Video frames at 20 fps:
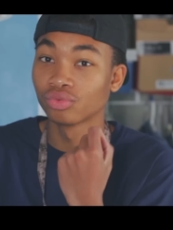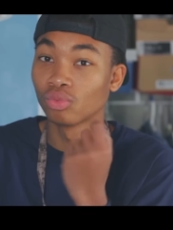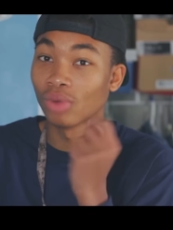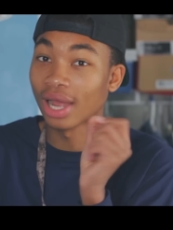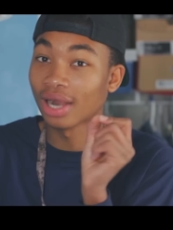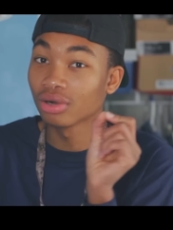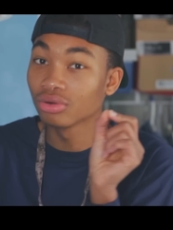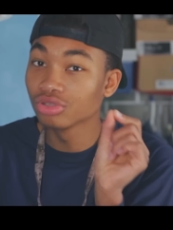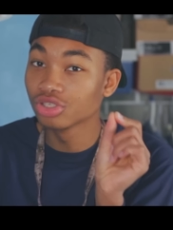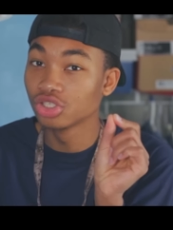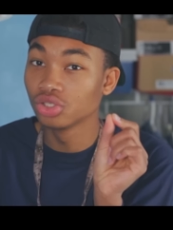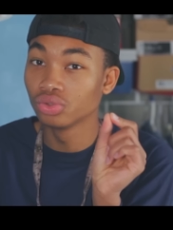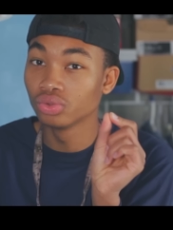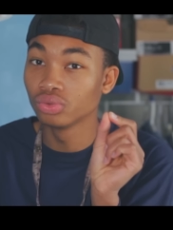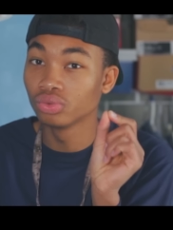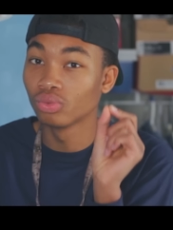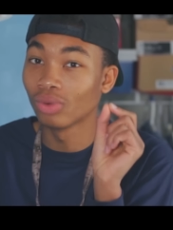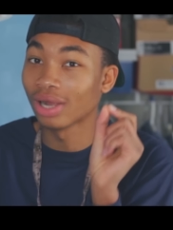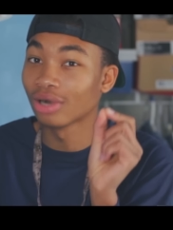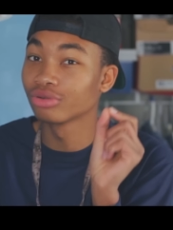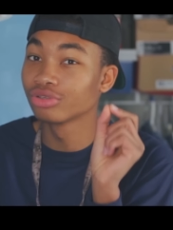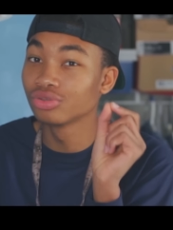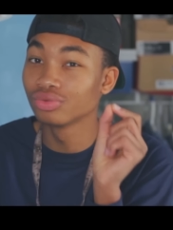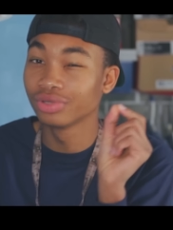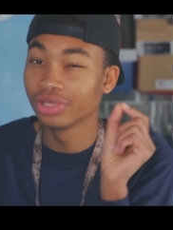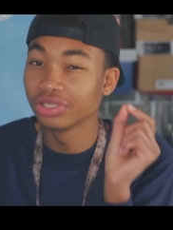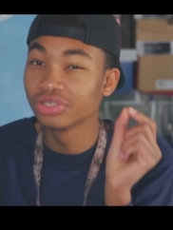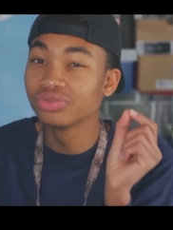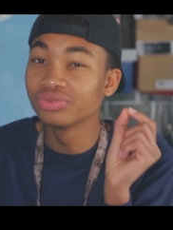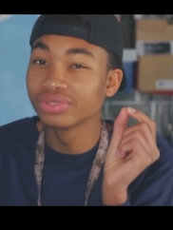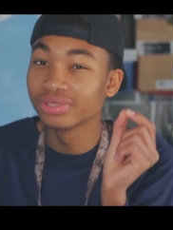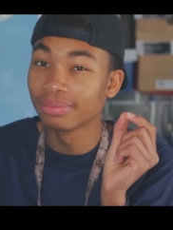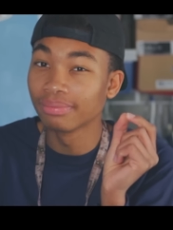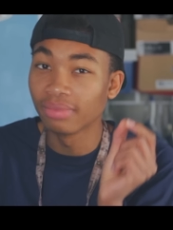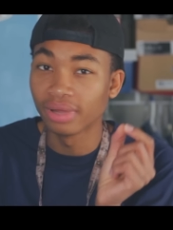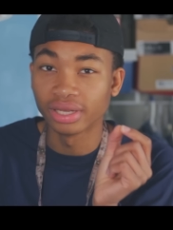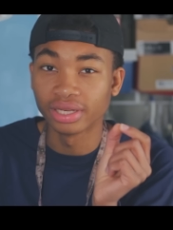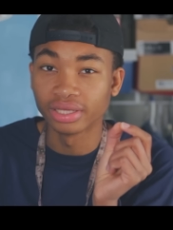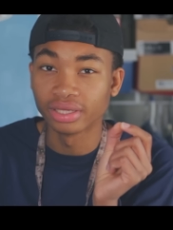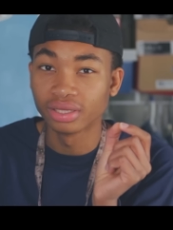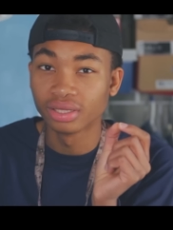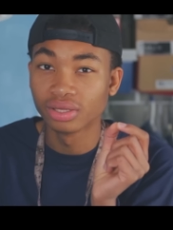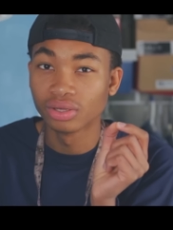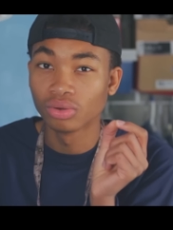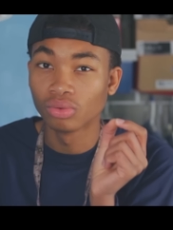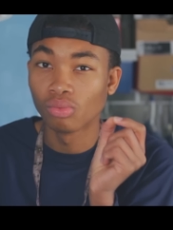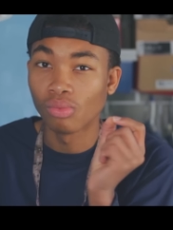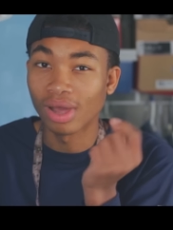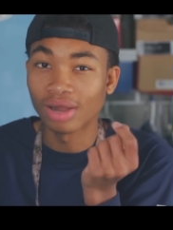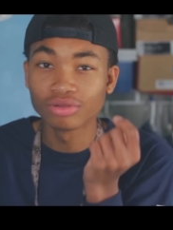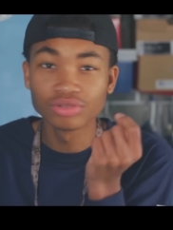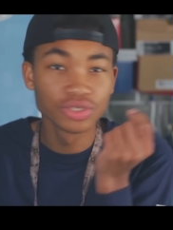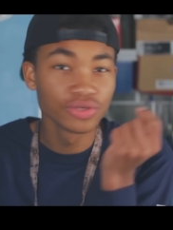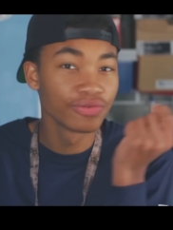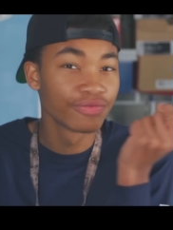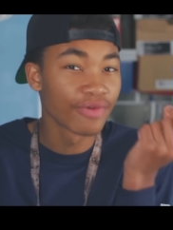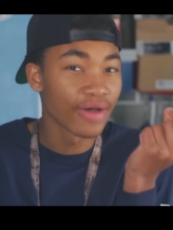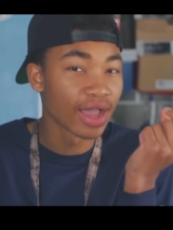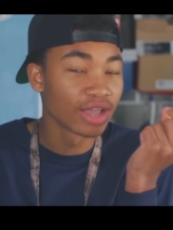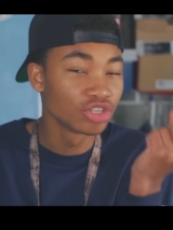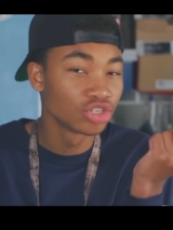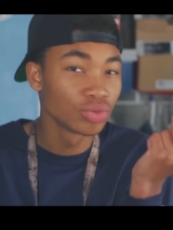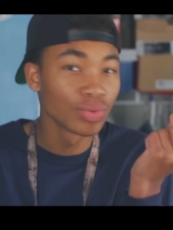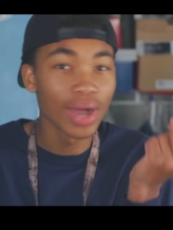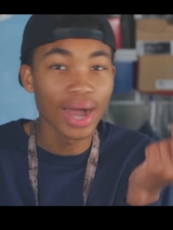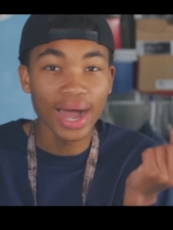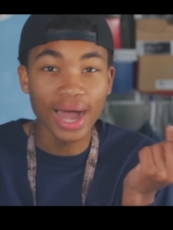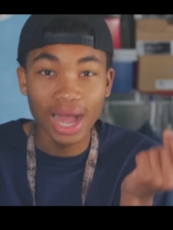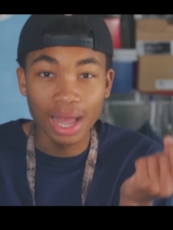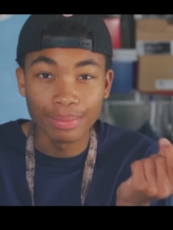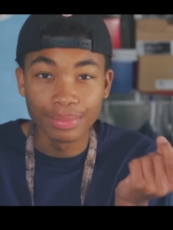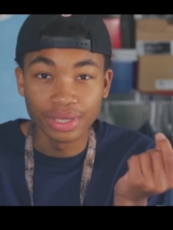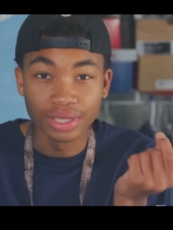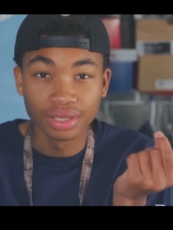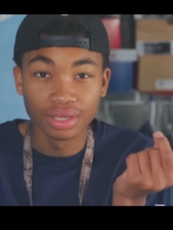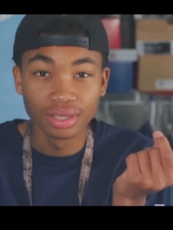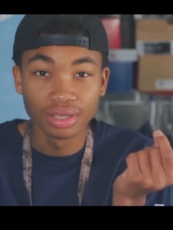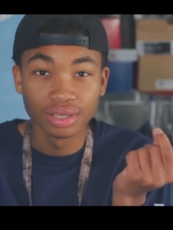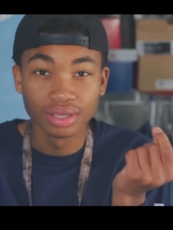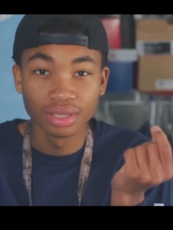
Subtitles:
Why don't you get you some money? Why don't you find you a hobby?